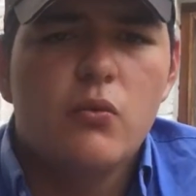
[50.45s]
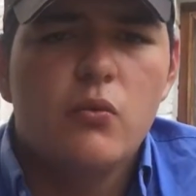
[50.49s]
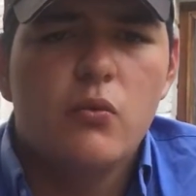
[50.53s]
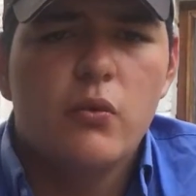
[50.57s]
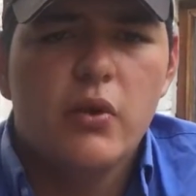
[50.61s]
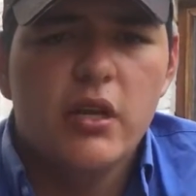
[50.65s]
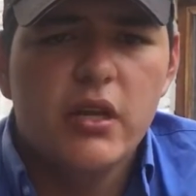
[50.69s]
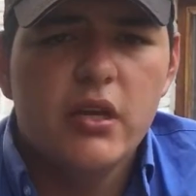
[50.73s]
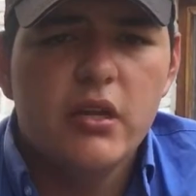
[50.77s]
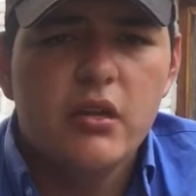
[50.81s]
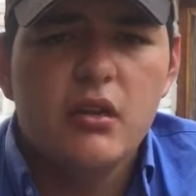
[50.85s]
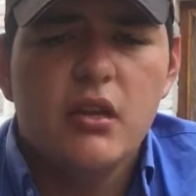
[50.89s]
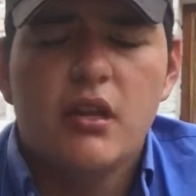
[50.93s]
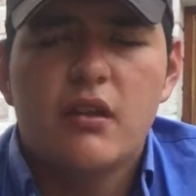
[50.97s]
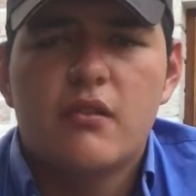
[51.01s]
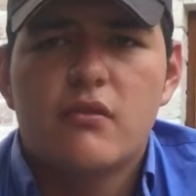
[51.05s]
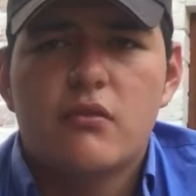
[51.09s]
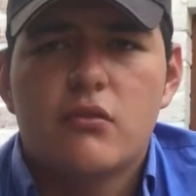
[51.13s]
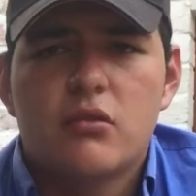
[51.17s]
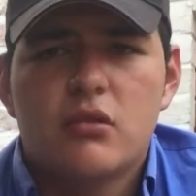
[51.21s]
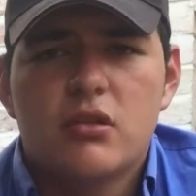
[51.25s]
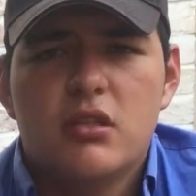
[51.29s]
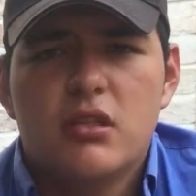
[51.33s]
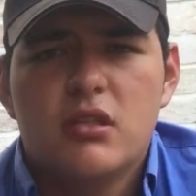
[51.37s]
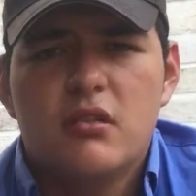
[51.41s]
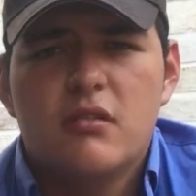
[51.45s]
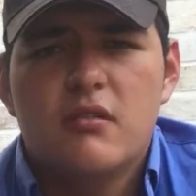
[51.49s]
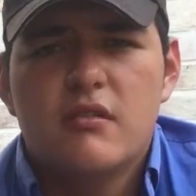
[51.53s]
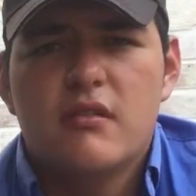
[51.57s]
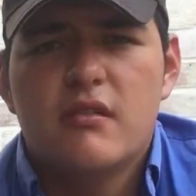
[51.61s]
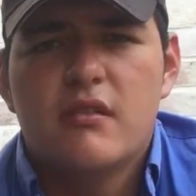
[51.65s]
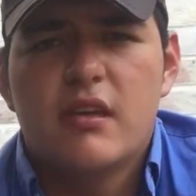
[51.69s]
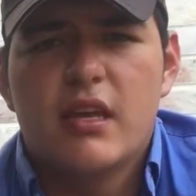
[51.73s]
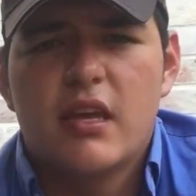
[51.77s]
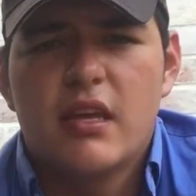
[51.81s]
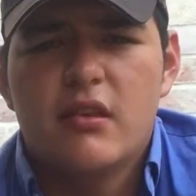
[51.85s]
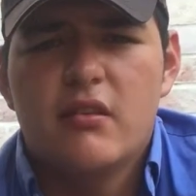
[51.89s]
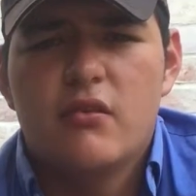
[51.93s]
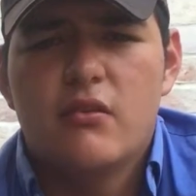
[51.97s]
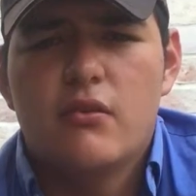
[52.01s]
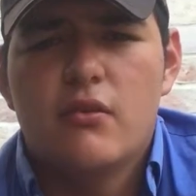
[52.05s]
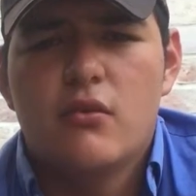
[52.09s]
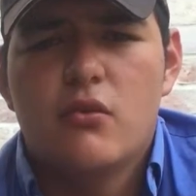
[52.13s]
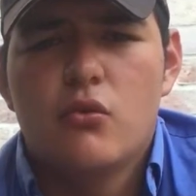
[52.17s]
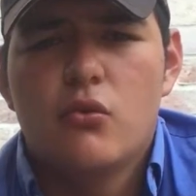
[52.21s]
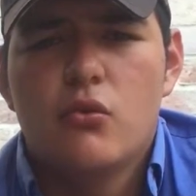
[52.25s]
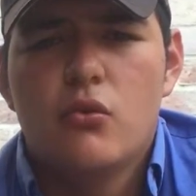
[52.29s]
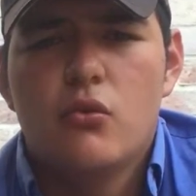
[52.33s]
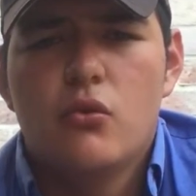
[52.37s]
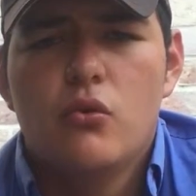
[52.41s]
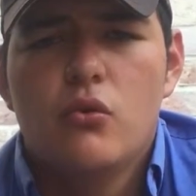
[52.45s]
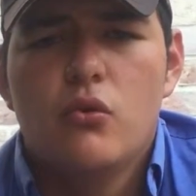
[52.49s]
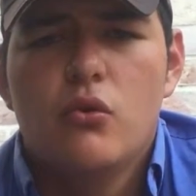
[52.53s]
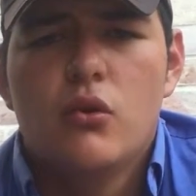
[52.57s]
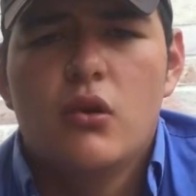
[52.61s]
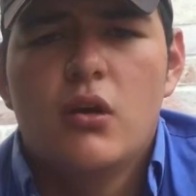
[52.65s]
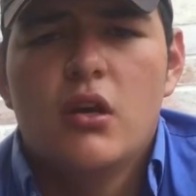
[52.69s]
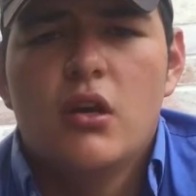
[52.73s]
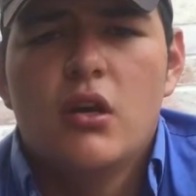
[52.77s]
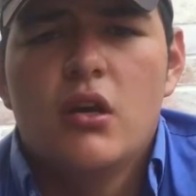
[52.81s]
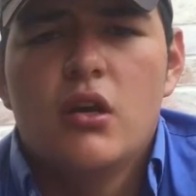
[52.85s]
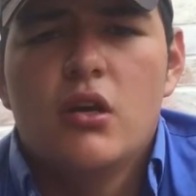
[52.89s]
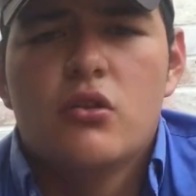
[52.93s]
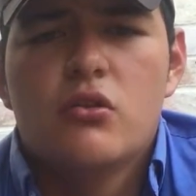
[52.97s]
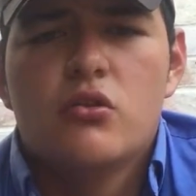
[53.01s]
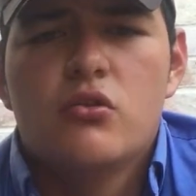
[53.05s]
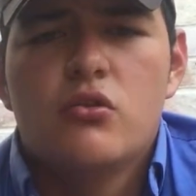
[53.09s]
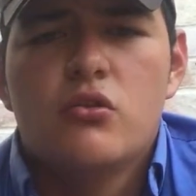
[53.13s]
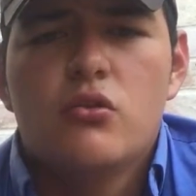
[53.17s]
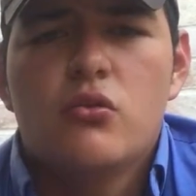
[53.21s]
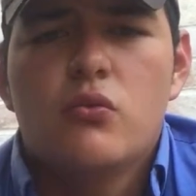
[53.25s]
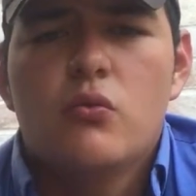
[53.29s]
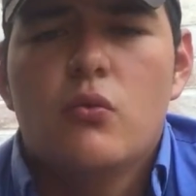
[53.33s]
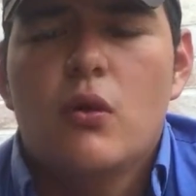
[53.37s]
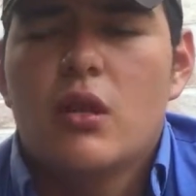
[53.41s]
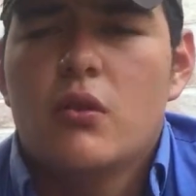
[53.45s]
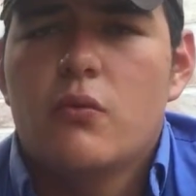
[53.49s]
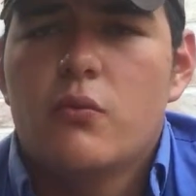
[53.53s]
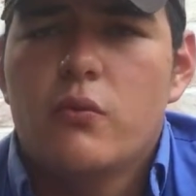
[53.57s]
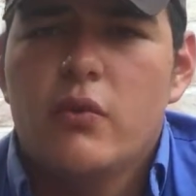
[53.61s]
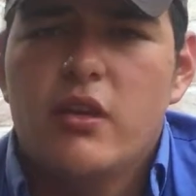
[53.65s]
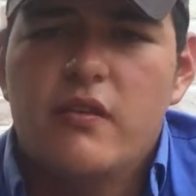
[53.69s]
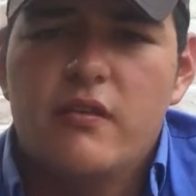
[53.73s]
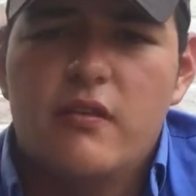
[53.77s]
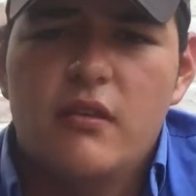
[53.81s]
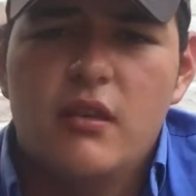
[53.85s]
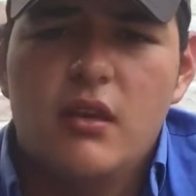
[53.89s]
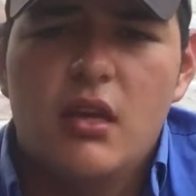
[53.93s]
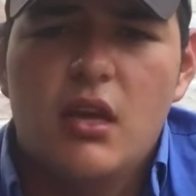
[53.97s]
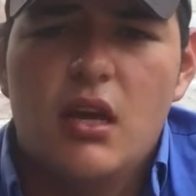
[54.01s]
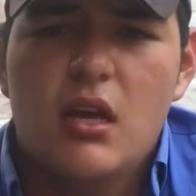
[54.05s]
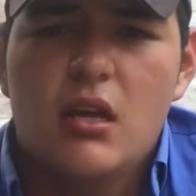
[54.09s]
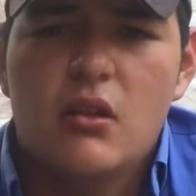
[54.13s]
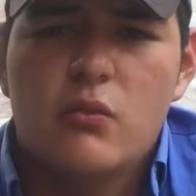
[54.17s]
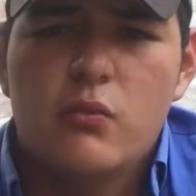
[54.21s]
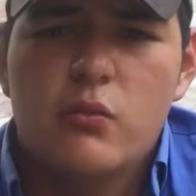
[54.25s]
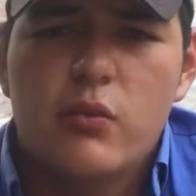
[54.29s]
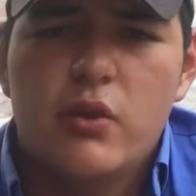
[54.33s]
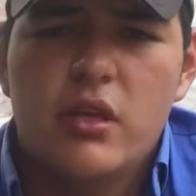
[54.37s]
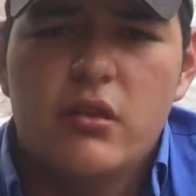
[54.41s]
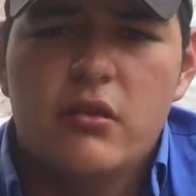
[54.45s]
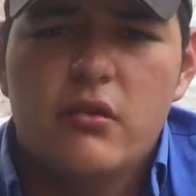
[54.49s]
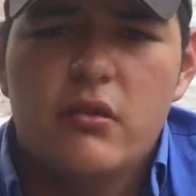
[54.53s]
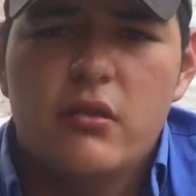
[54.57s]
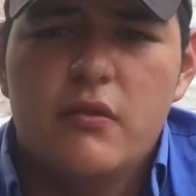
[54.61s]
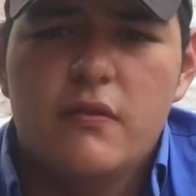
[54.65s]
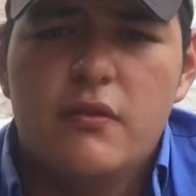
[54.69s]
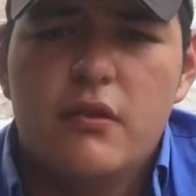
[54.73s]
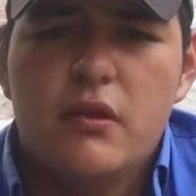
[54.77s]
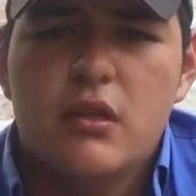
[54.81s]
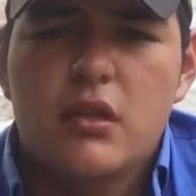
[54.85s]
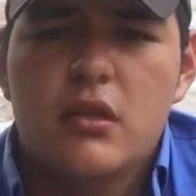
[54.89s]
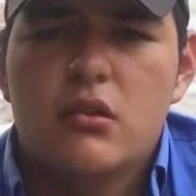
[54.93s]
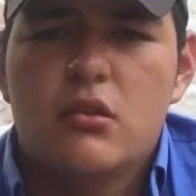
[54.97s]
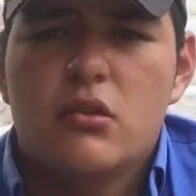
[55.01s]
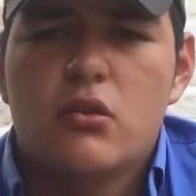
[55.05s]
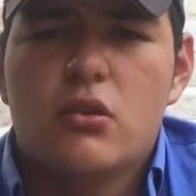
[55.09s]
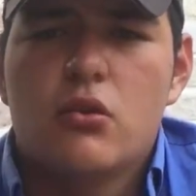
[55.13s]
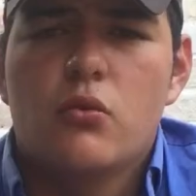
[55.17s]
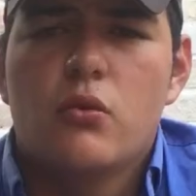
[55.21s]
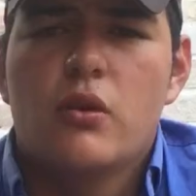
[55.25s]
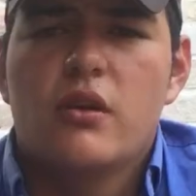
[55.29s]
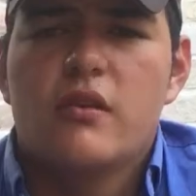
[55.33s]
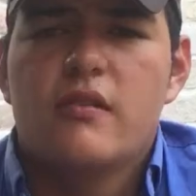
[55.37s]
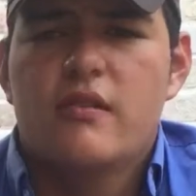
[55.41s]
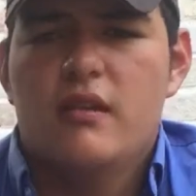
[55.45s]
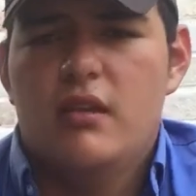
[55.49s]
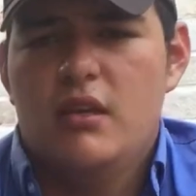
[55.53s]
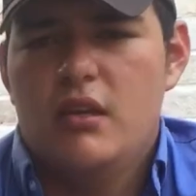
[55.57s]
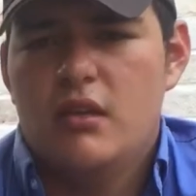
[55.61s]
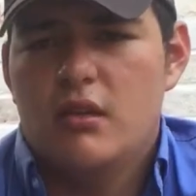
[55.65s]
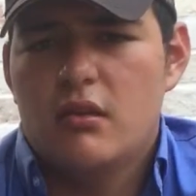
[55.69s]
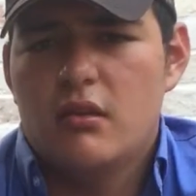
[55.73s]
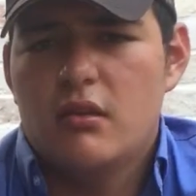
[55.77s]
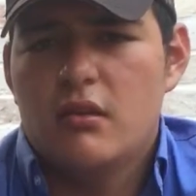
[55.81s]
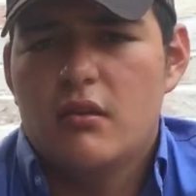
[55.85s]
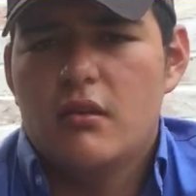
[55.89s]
We, the students, tend to do what we see and we differently towards it,